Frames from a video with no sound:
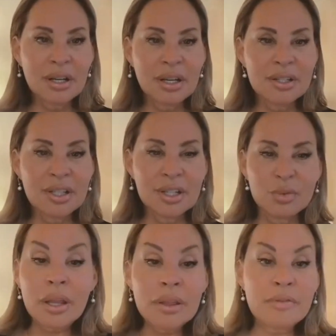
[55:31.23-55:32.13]
It's
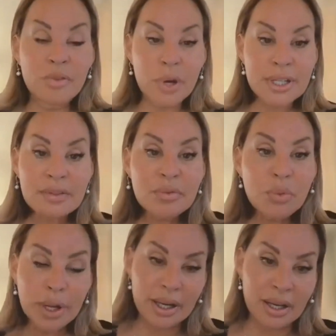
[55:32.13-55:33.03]
the voice of
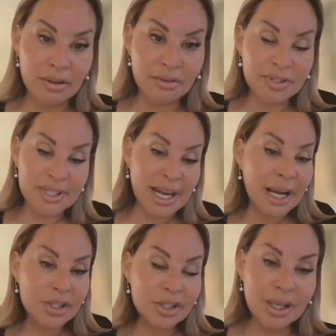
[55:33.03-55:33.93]
what if is
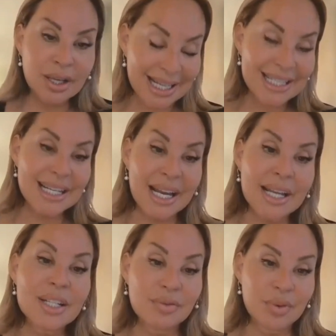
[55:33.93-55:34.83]
actually an
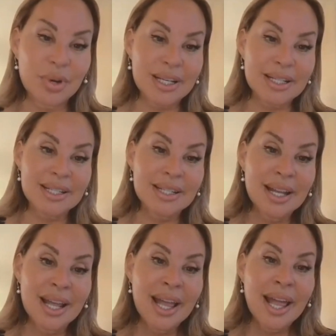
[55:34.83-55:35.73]
anxiety voice.
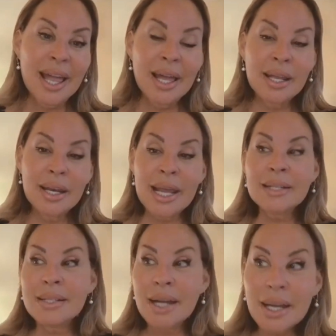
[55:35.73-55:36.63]
And
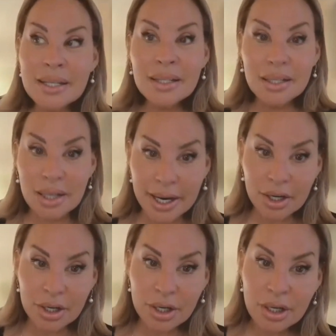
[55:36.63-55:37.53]
anxiety is a
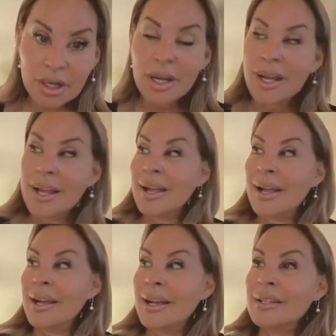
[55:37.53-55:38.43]
liar.
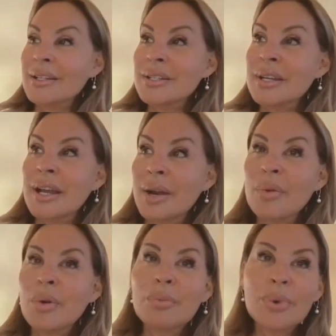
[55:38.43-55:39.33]
And I
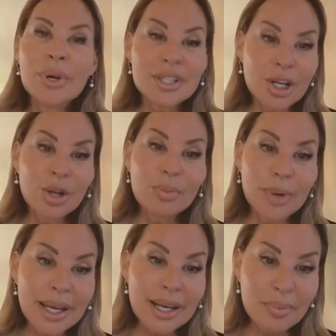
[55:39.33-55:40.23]
wrote a book. It's called
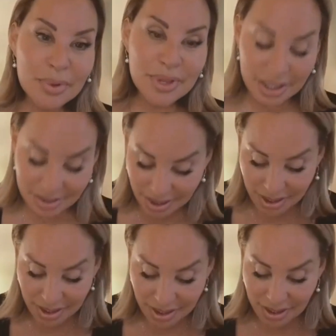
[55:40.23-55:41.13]
Breaking Up with
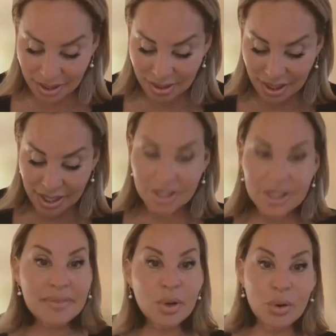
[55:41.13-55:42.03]
Anxiety. And I
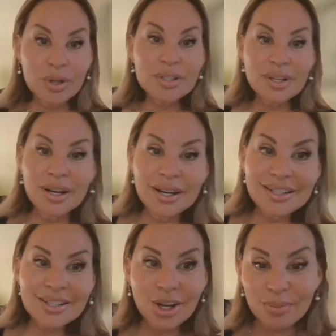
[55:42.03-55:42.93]
actually have a course on it.
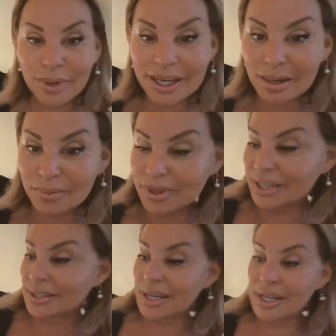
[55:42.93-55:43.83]
It's called Breaking Up with
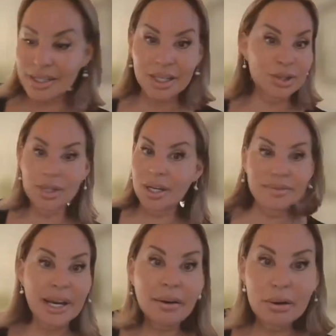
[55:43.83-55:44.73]
Anxiety because I used to
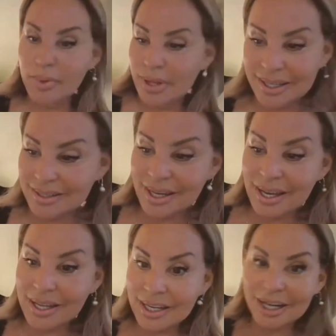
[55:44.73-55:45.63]
have terrible
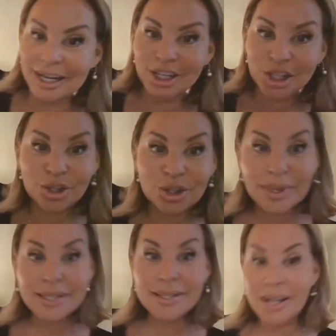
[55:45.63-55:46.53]
anxiety and I cured
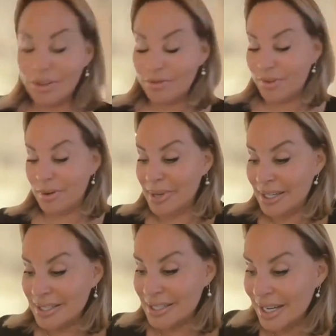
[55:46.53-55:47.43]
myself from
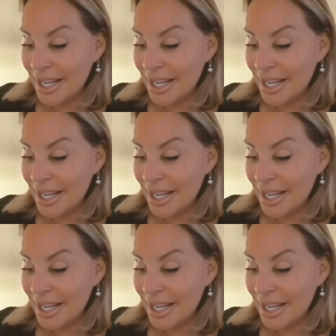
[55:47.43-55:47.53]
it.